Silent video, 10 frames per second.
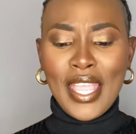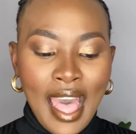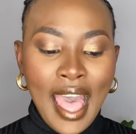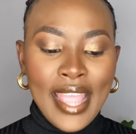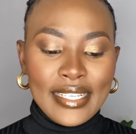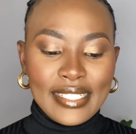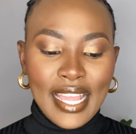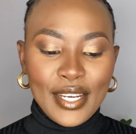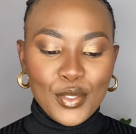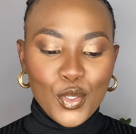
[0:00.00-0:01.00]
I
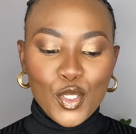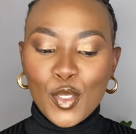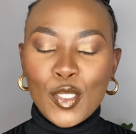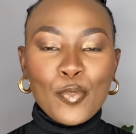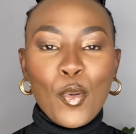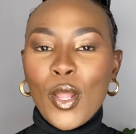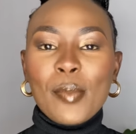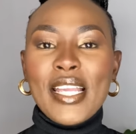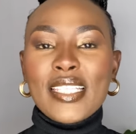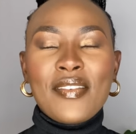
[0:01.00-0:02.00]
decided to spoil
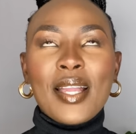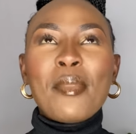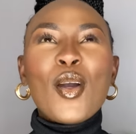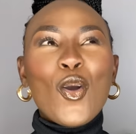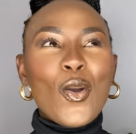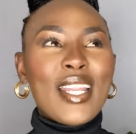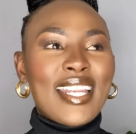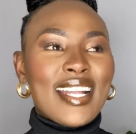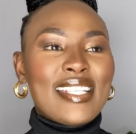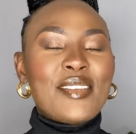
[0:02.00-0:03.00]
myself like
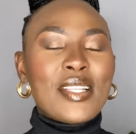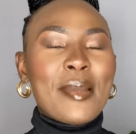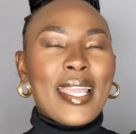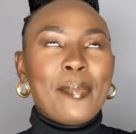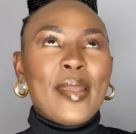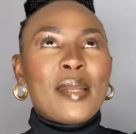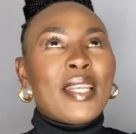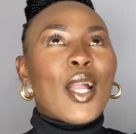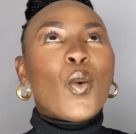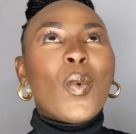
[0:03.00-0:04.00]
guys every time I get paid I'm
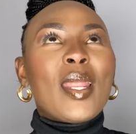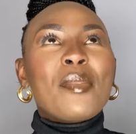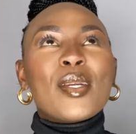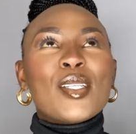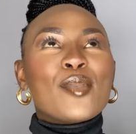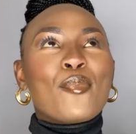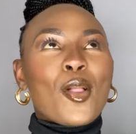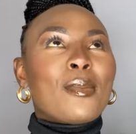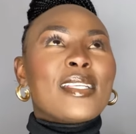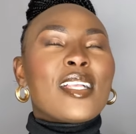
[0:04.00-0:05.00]
like what am I going to
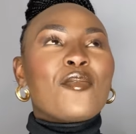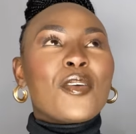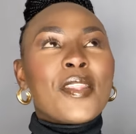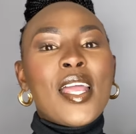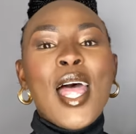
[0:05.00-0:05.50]
spoil myself with